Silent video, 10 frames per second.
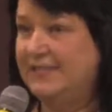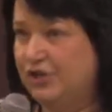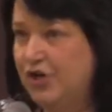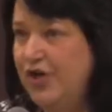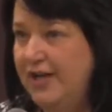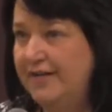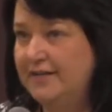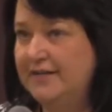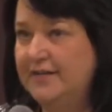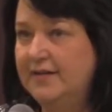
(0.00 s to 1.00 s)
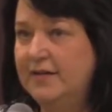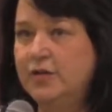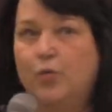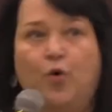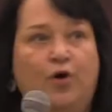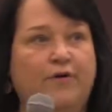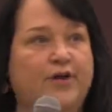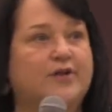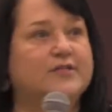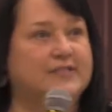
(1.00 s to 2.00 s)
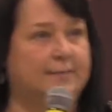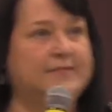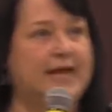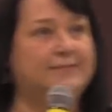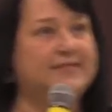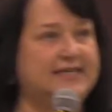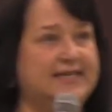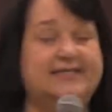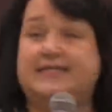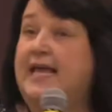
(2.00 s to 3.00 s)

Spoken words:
is good. The warrior sometimes needs